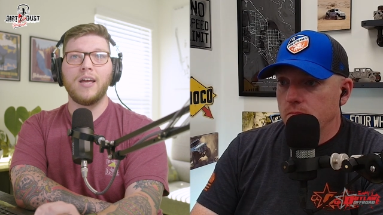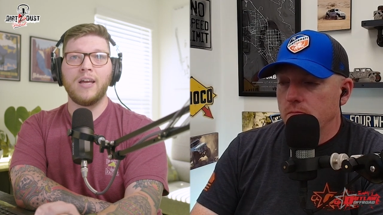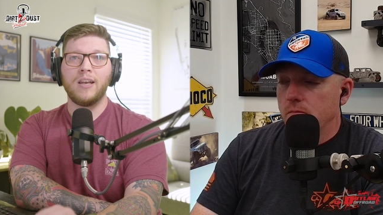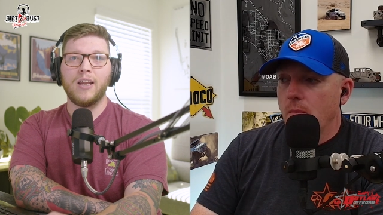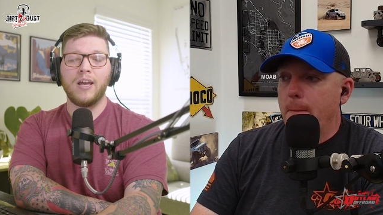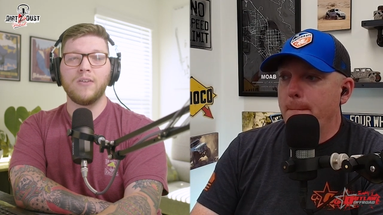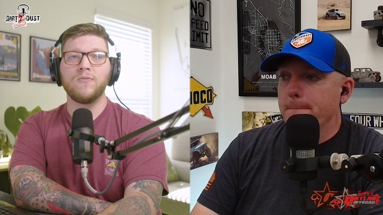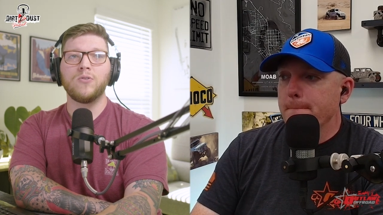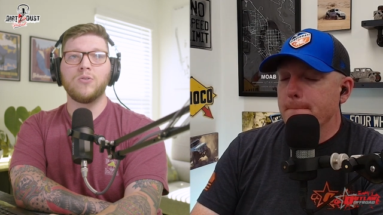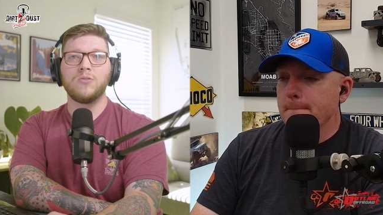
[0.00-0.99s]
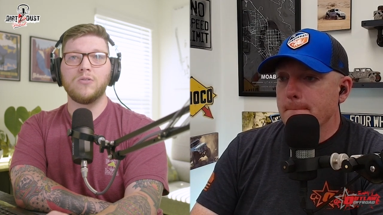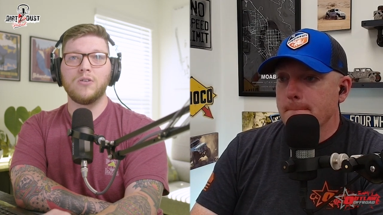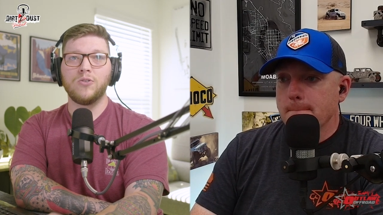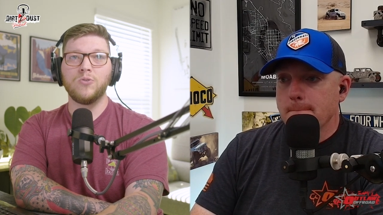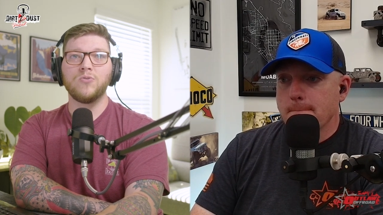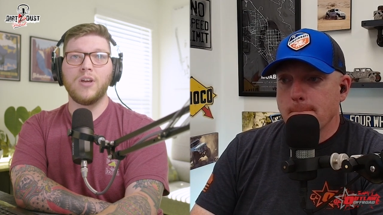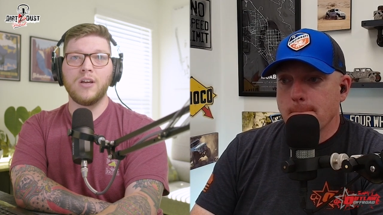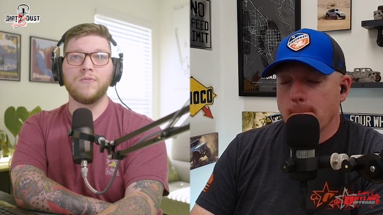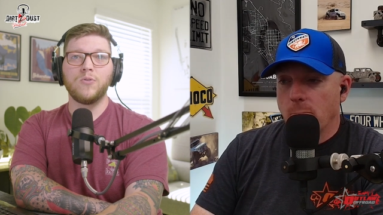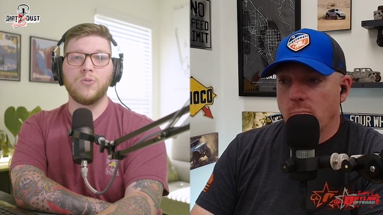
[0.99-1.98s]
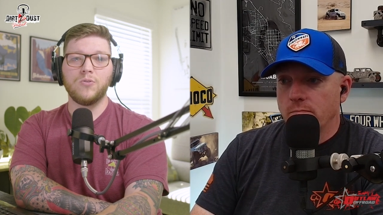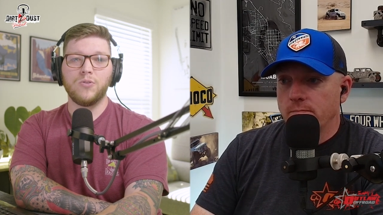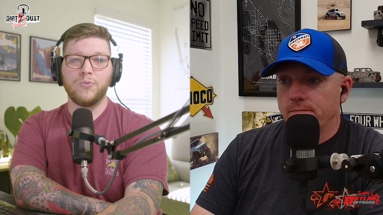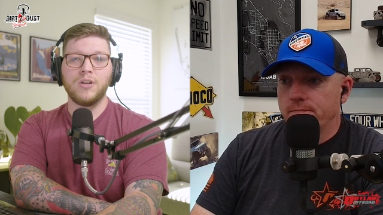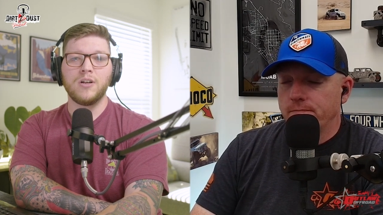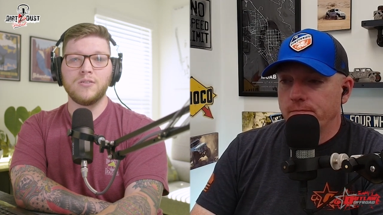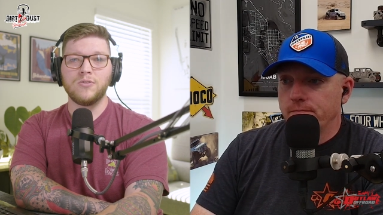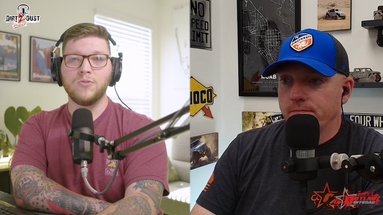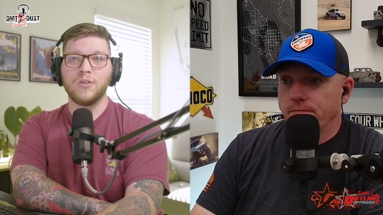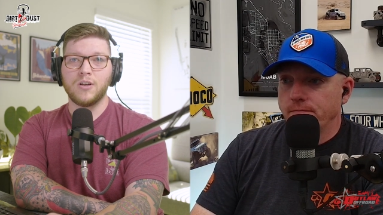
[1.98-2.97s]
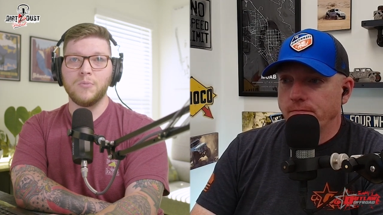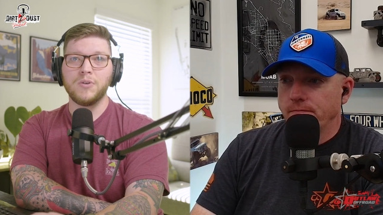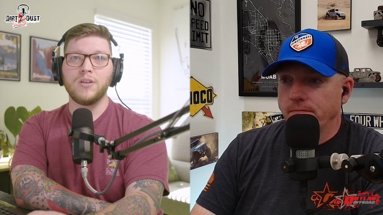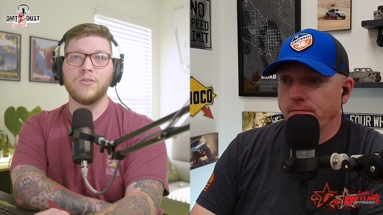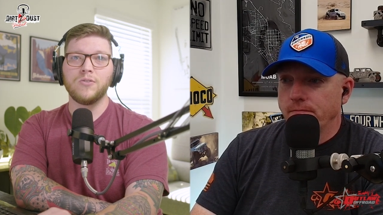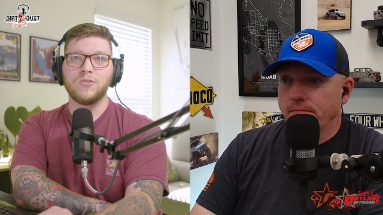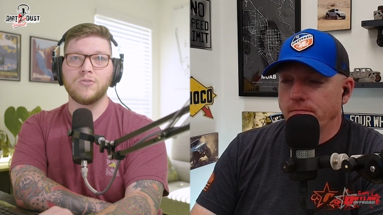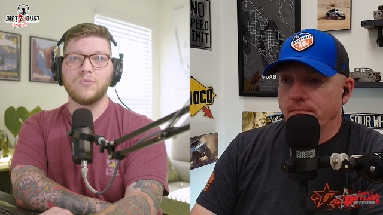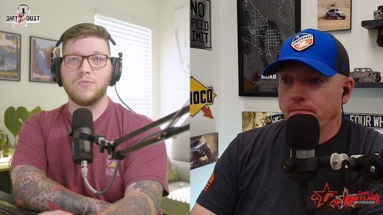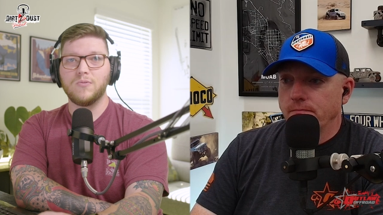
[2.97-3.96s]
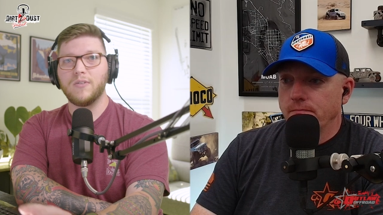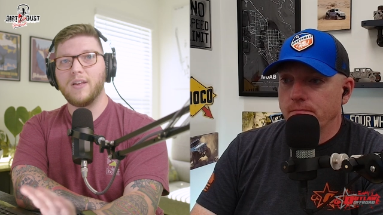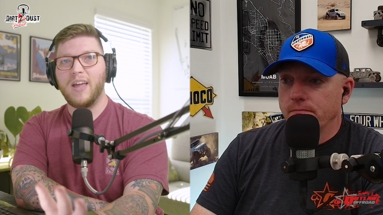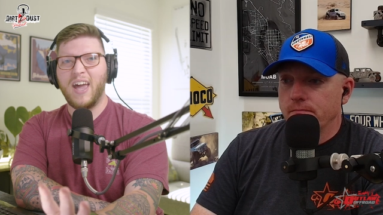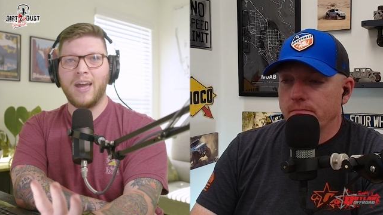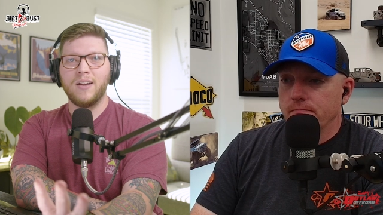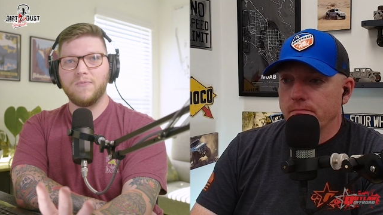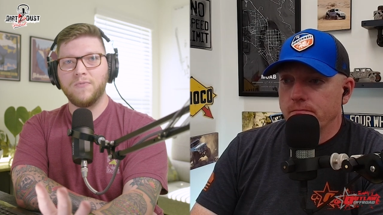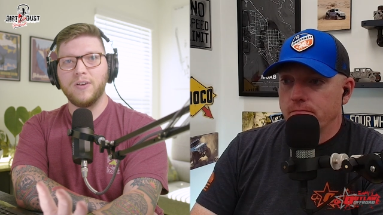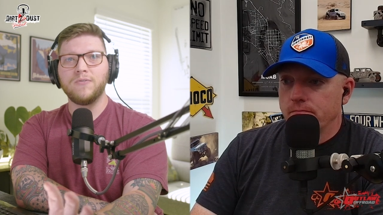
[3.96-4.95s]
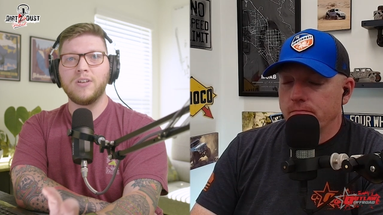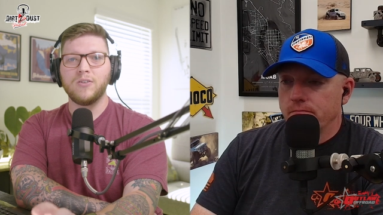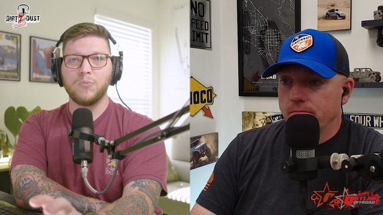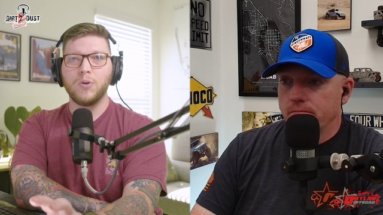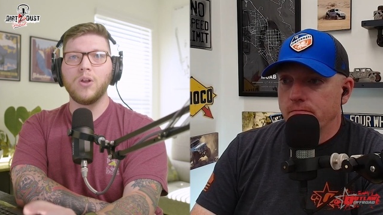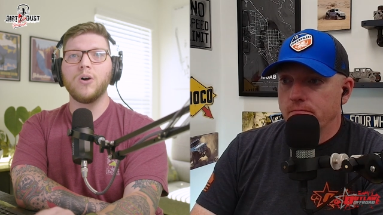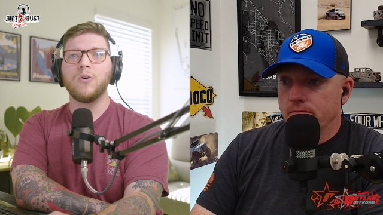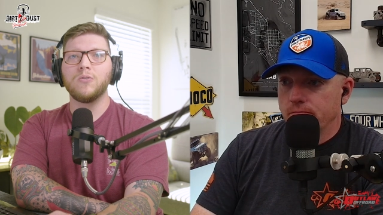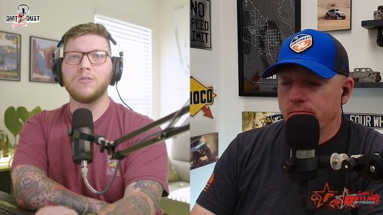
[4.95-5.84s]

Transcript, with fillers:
Speaker 1: an anvil, used anvil 392 in the coming years at 50 or below,